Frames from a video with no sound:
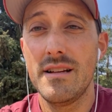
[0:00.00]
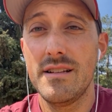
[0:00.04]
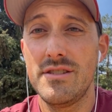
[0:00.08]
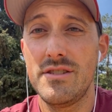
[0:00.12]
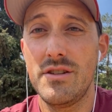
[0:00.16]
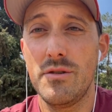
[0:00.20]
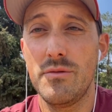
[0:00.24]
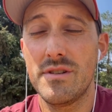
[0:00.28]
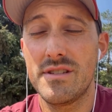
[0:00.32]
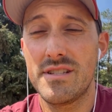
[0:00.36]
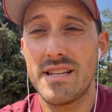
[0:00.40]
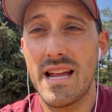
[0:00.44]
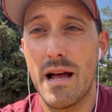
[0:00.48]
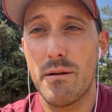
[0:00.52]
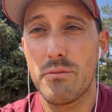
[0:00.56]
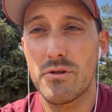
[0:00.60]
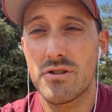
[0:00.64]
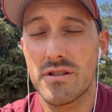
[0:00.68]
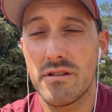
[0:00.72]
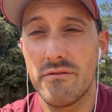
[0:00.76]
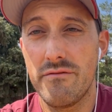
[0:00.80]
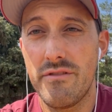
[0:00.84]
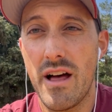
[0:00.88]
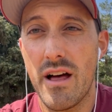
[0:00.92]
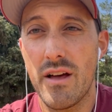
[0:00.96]
to establish
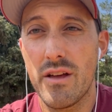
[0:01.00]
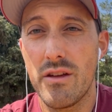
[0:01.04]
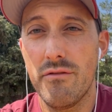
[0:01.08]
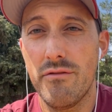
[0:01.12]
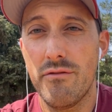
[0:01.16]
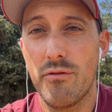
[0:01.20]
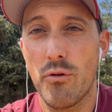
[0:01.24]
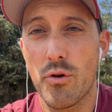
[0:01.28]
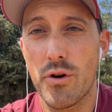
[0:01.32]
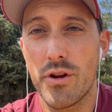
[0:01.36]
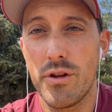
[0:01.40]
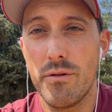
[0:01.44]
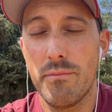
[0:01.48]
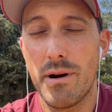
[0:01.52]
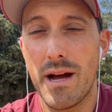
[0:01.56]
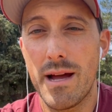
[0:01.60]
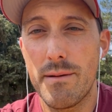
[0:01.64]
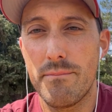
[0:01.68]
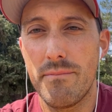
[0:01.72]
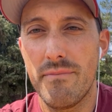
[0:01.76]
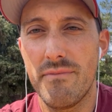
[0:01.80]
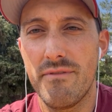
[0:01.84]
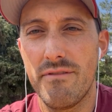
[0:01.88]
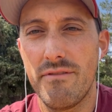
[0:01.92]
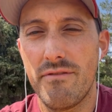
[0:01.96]
the value for you by
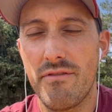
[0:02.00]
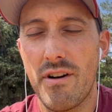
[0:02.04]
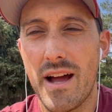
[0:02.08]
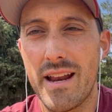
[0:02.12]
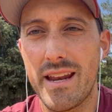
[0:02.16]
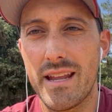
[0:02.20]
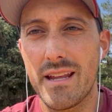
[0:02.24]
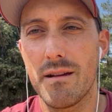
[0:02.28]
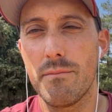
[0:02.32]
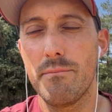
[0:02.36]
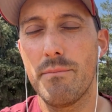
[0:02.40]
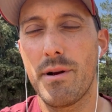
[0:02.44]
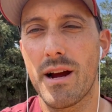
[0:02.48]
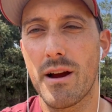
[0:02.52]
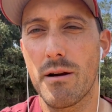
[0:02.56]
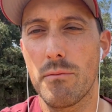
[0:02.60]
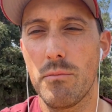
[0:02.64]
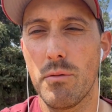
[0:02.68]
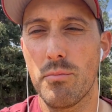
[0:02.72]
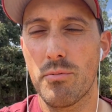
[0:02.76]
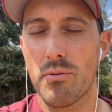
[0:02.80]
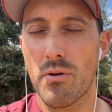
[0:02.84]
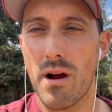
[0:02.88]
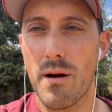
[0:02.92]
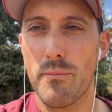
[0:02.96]
finding
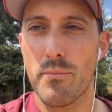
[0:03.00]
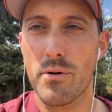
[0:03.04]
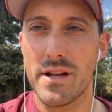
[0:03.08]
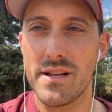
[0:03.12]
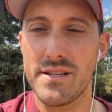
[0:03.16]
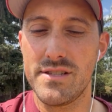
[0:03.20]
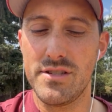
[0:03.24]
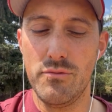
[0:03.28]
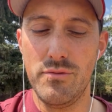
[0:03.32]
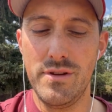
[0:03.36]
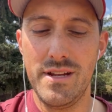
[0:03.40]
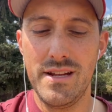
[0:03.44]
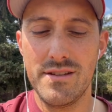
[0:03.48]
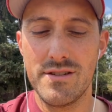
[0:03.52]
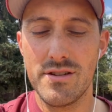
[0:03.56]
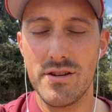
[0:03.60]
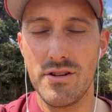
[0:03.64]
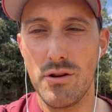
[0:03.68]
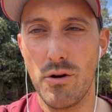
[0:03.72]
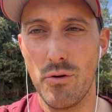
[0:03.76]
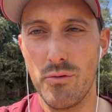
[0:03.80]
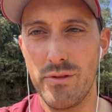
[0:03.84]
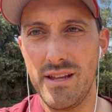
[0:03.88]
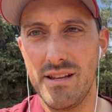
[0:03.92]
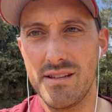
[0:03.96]
comparable properties, you need to
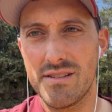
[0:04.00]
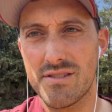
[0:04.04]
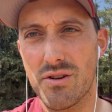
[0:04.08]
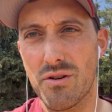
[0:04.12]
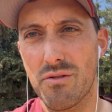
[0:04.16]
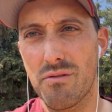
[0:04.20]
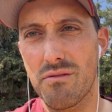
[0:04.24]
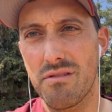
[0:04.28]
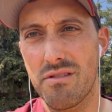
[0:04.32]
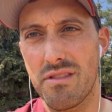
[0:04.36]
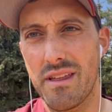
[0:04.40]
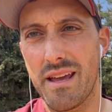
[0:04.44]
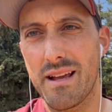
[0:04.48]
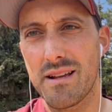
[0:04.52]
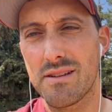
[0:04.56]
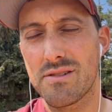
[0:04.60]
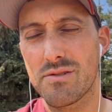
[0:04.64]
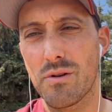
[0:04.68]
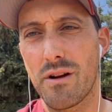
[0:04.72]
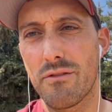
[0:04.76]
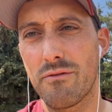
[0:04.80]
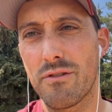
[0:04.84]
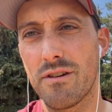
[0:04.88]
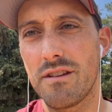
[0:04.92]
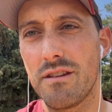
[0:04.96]
know these certain things.
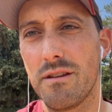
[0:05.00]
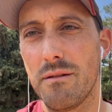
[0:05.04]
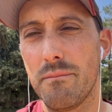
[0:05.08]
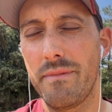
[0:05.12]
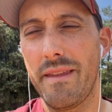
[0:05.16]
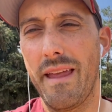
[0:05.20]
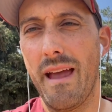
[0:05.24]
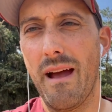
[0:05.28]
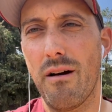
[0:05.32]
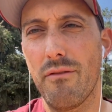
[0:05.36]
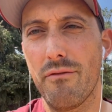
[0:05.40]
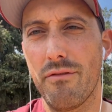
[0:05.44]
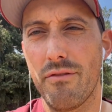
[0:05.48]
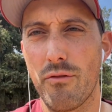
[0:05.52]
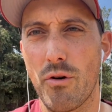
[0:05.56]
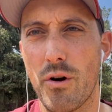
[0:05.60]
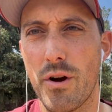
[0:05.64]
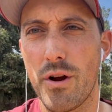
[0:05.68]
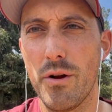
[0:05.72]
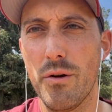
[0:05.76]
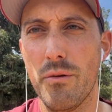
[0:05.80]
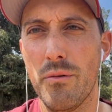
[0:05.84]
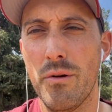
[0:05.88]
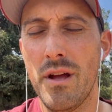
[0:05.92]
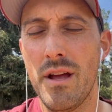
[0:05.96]
So I've written them down for
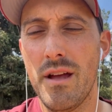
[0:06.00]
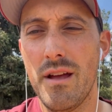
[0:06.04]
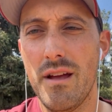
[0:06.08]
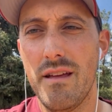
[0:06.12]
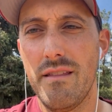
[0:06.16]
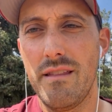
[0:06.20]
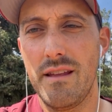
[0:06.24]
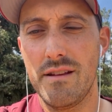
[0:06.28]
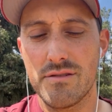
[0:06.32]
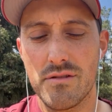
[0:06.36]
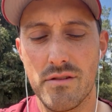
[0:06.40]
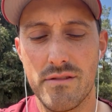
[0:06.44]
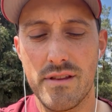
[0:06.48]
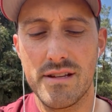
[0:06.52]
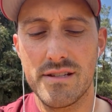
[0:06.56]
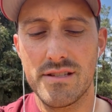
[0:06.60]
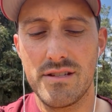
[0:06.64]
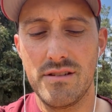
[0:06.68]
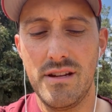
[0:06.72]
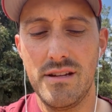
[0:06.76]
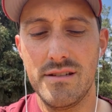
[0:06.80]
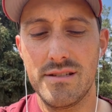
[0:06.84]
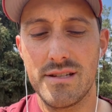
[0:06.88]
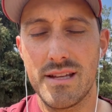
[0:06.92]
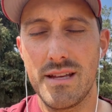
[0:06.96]
you. These are things you
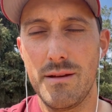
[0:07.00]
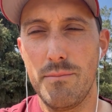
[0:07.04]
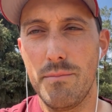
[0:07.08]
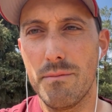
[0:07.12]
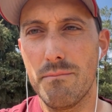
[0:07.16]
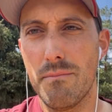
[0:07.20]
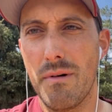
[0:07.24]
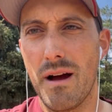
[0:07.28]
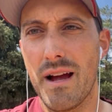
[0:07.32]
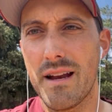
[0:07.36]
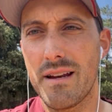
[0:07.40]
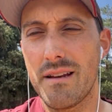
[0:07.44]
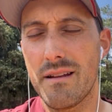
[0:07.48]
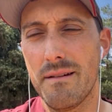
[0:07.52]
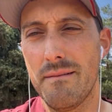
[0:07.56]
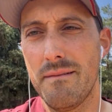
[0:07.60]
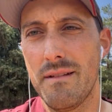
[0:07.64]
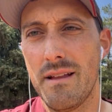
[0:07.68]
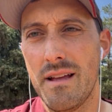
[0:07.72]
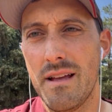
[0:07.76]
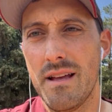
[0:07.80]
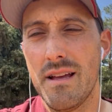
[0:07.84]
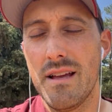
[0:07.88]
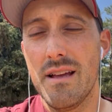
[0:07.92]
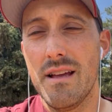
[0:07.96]
need to keep in mind.
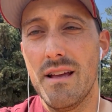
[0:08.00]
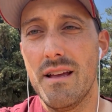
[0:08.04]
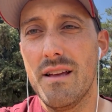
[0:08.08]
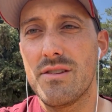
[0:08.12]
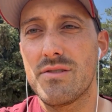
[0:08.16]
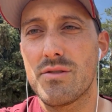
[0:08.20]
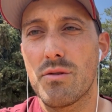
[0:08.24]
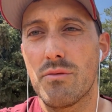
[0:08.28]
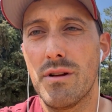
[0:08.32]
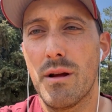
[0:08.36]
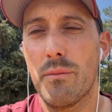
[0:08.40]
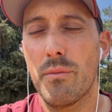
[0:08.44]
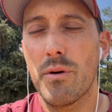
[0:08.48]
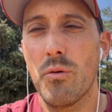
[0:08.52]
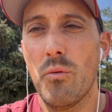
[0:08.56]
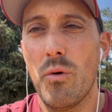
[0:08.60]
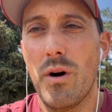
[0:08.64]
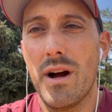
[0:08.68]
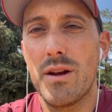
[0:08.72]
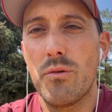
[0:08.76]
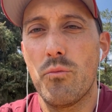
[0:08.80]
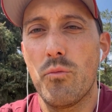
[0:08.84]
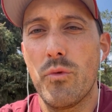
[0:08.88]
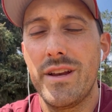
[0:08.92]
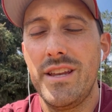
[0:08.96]
So number
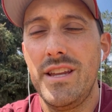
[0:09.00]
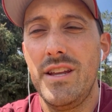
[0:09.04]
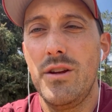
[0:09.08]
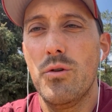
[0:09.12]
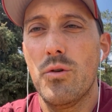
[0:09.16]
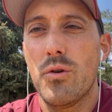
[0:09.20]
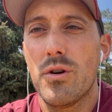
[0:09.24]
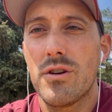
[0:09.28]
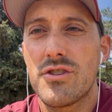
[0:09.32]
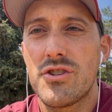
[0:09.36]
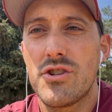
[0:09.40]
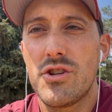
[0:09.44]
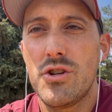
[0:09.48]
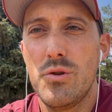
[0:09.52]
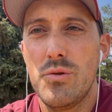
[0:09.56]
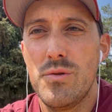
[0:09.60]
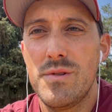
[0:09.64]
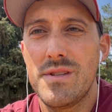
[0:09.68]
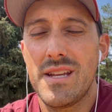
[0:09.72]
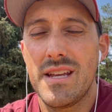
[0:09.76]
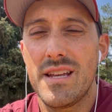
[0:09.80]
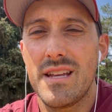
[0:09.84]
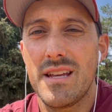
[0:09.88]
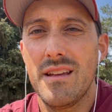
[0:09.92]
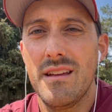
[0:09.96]
one, when you are
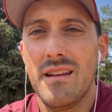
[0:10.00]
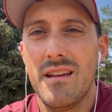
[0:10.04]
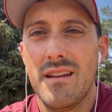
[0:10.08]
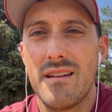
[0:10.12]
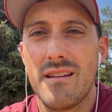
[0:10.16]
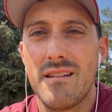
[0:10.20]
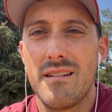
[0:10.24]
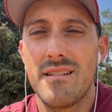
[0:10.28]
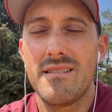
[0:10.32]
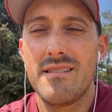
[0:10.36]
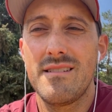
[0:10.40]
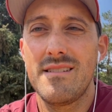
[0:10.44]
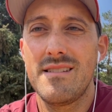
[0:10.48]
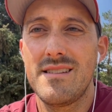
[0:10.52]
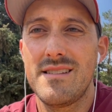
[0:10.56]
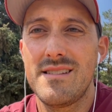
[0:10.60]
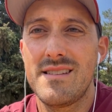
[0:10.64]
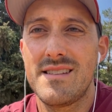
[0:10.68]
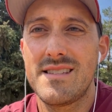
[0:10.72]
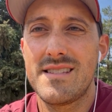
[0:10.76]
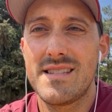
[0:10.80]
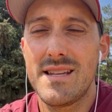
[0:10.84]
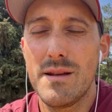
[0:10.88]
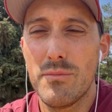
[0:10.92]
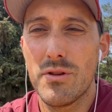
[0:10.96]
choosing
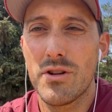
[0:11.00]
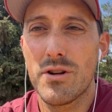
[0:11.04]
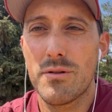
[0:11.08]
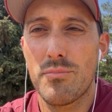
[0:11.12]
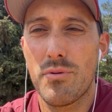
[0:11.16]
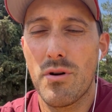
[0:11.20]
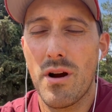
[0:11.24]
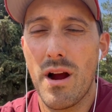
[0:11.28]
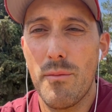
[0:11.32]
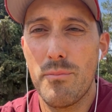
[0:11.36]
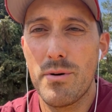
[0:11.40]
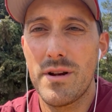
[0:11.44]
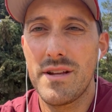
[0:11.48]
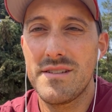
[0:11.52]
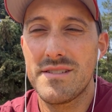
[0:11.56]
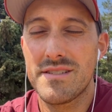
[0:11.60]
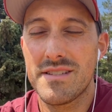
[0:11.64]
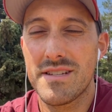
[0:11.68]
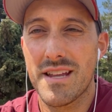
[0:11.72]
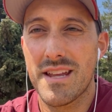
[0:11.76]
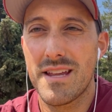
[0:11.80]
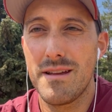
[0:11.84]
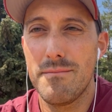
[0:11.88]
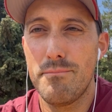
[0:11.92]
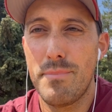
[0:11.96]
similar properties
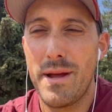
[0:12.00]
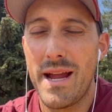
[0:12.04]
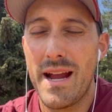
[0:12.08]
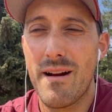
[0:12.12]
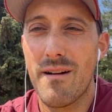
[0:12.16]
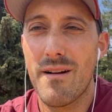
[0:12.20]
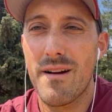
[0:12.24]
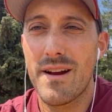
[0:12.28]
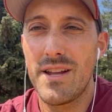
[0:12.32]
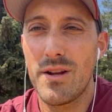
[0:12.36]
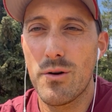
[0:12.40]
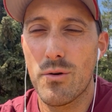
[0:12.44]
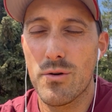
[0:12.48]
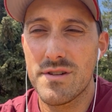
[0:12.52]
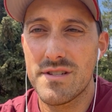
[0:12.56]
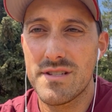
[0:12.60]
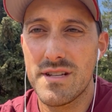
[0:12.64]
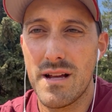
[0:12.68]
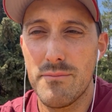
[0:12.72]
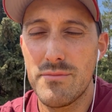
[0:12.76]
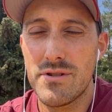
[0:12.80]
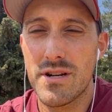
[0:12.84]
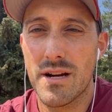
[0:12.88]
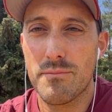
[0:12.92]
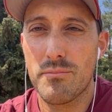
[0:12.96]
to compare your
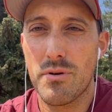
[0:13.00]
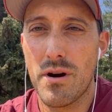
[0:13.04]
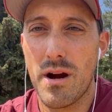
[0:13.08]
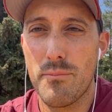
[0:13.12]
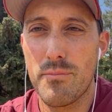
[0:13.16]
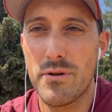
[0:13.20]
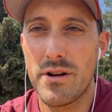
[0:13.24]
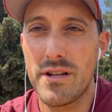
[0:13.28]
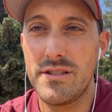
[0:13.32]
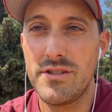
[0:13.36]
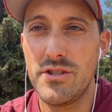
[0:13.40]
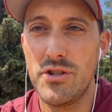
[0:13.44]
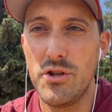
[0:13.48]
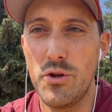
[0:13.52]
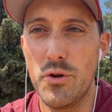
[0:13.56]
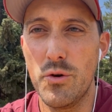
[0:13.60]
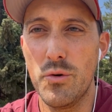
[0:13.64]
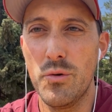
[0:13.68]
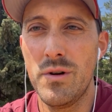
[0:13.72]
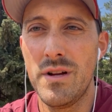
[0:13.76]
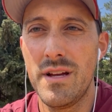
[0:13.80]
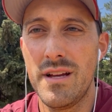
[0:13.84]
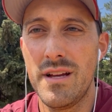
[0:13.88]
subject property to,